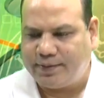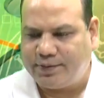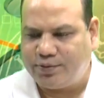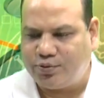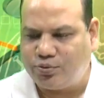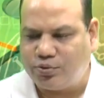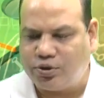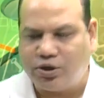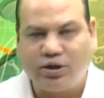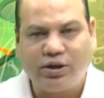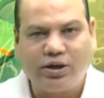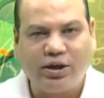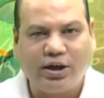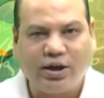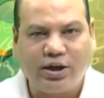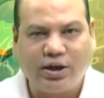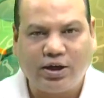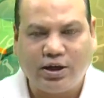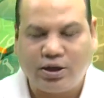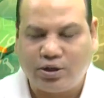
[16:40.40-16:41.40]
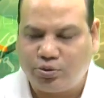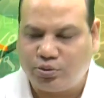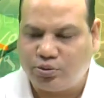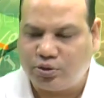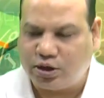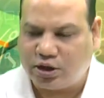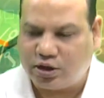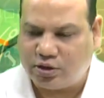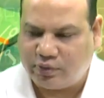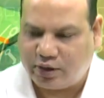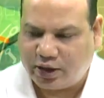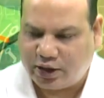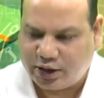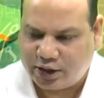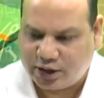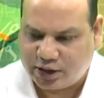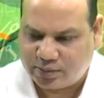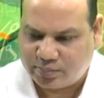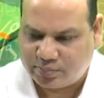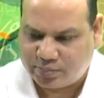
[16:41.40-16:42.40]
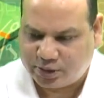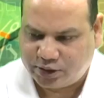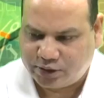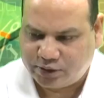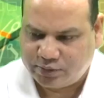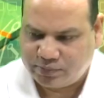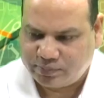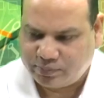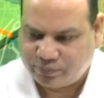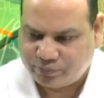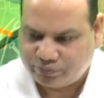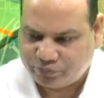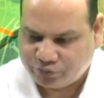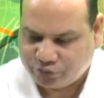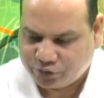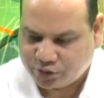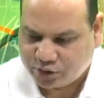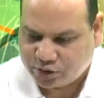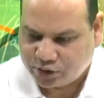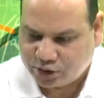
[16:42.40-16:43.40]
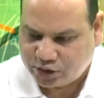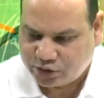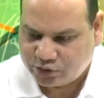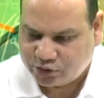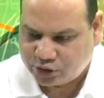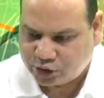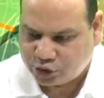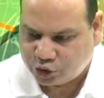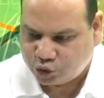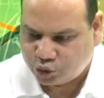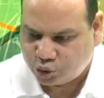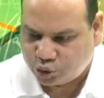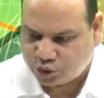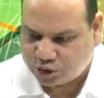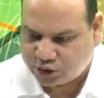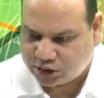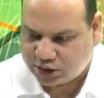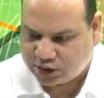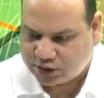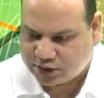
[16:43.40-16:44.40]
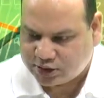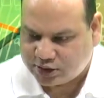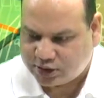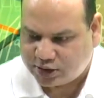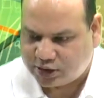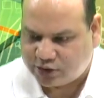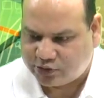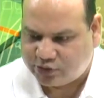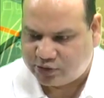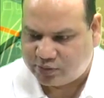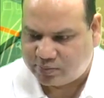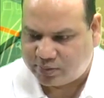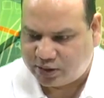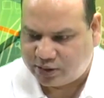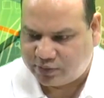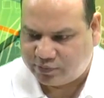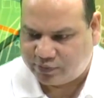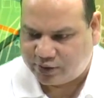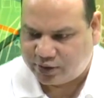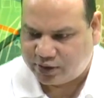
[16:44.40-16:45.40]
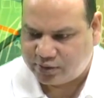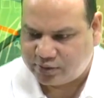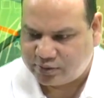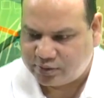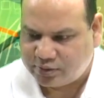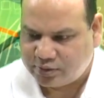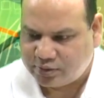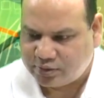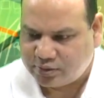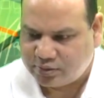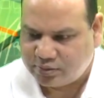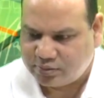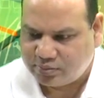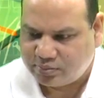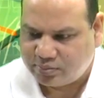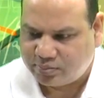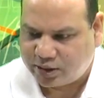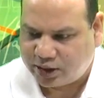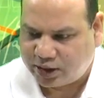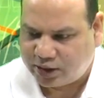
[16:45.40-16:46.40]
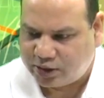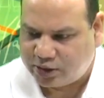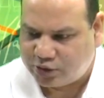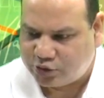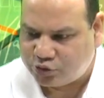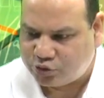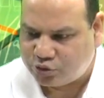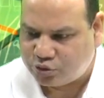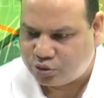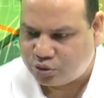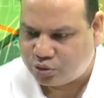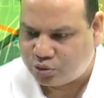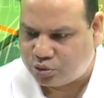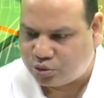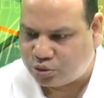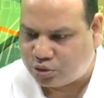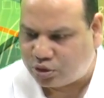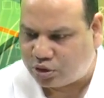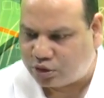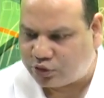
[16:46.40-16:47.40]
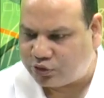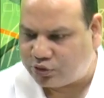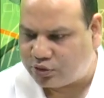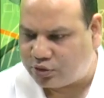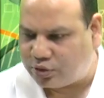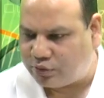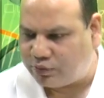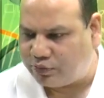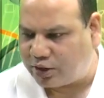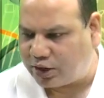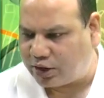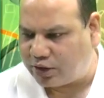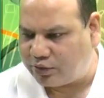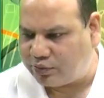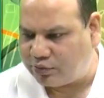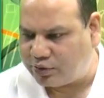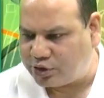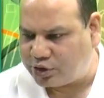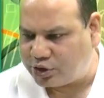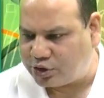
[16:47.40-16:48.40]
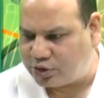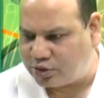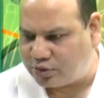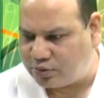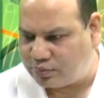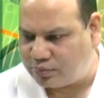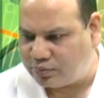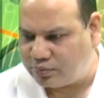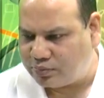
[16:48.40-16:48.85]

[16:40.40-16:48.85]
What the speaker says: to the target, to the acquiring company, is the total synergy benefit minus true cost of acquisition.